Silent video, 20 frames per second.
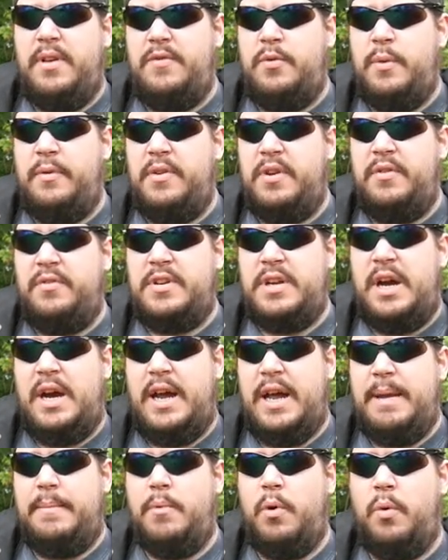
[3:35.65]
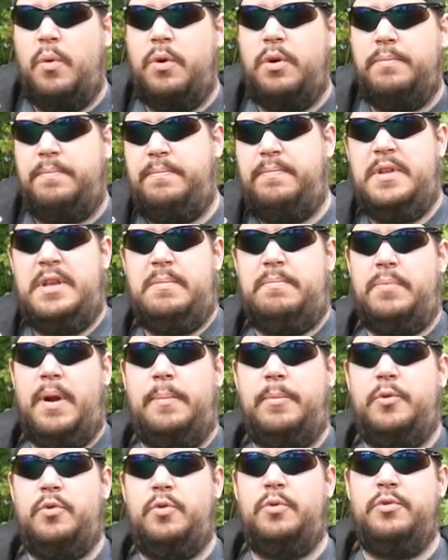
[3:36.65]
if you have enough time or the
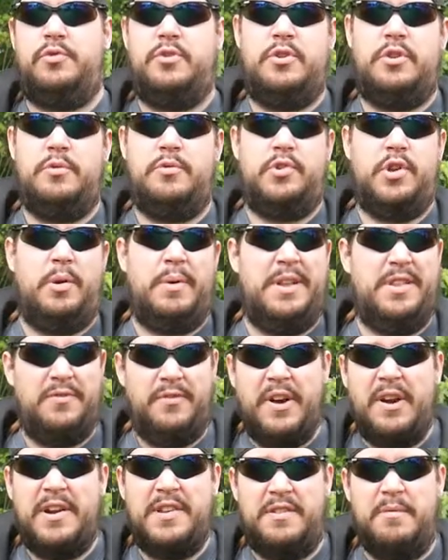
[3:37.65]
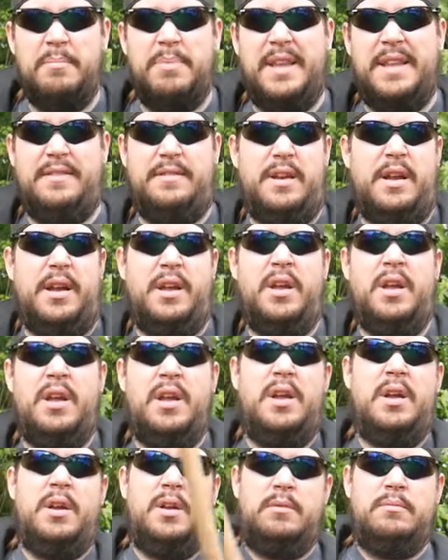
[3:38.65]
proper tools to do so, it's very simplistic.
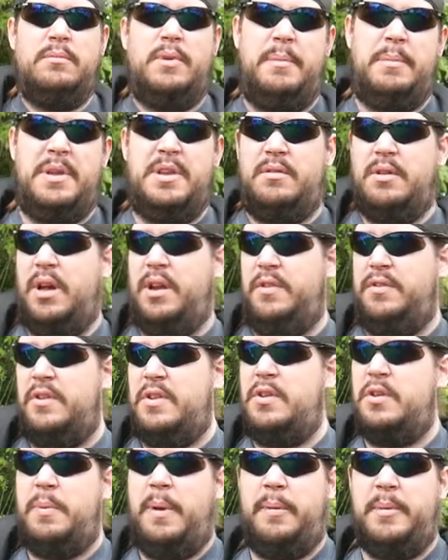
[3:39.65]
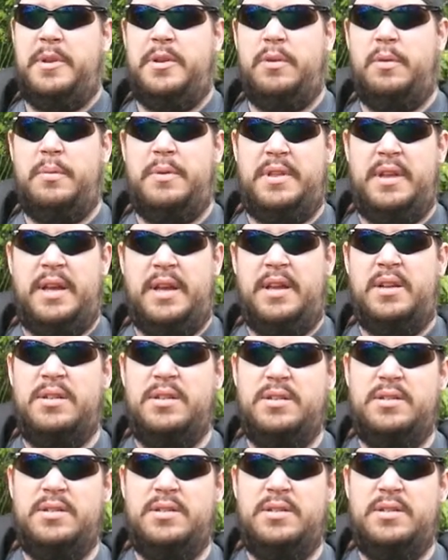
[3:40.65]
I mean, honestly, you could probably do it with a